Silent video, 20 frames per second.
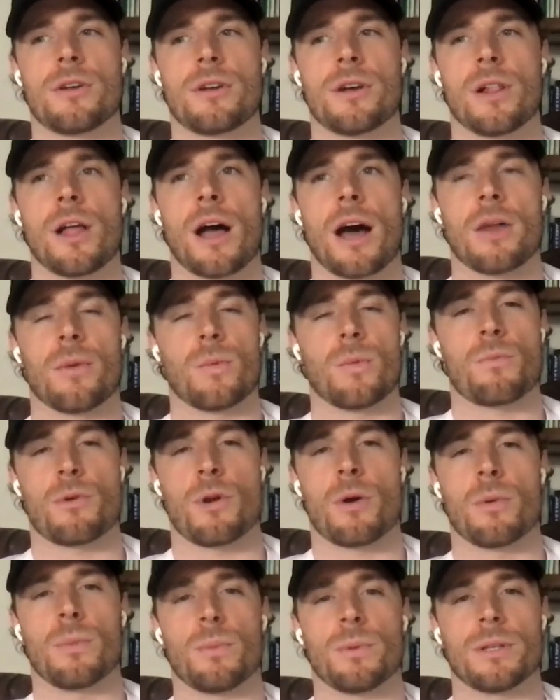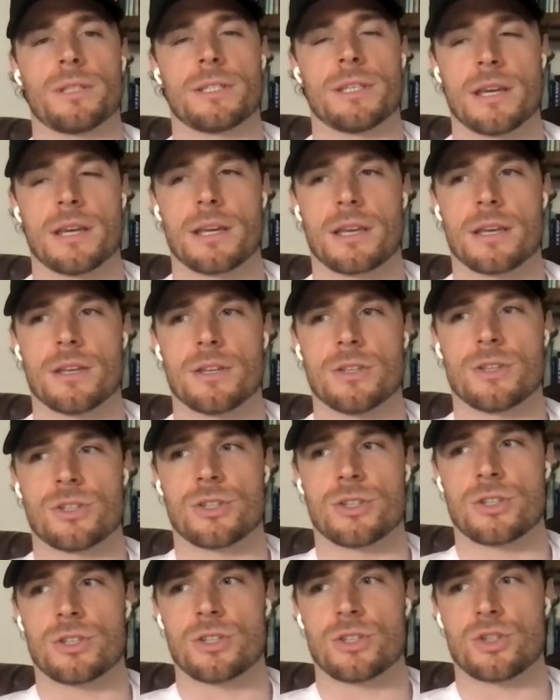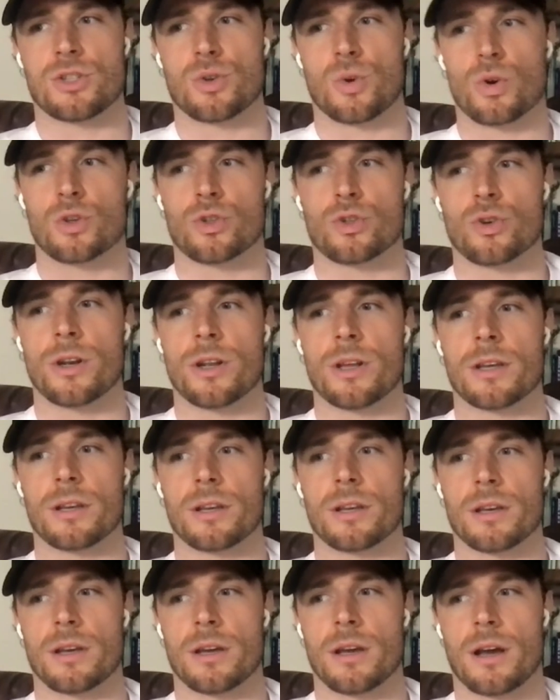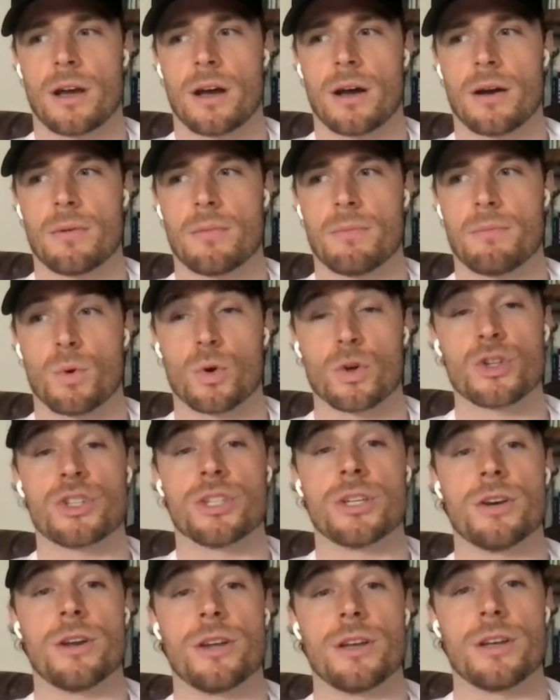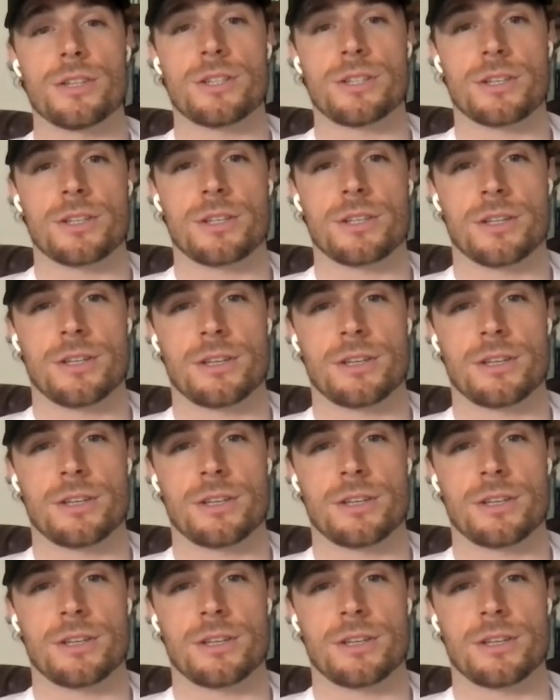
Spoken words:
Galad will probably take his sword training more serious.